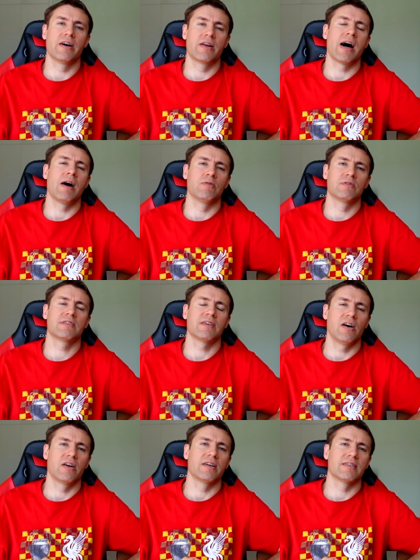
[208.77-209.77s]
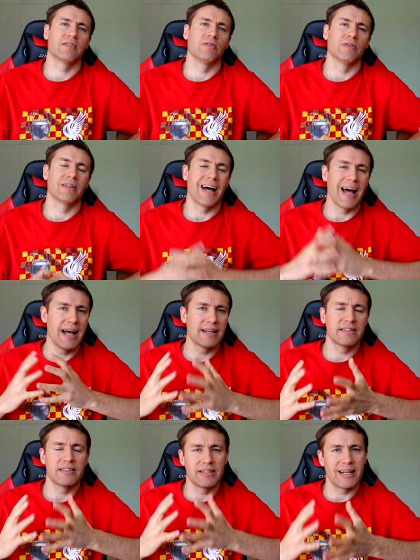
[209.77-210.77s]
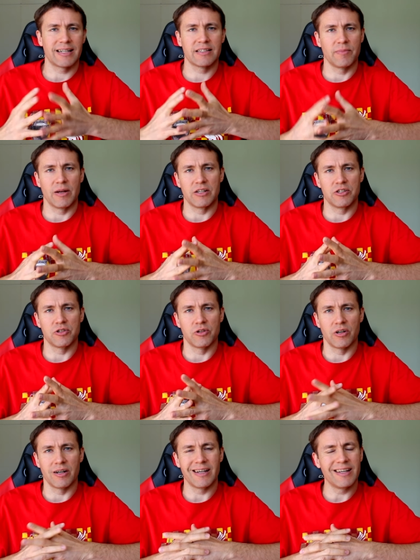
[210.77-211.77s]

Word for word: announce Arne Slot as the next manager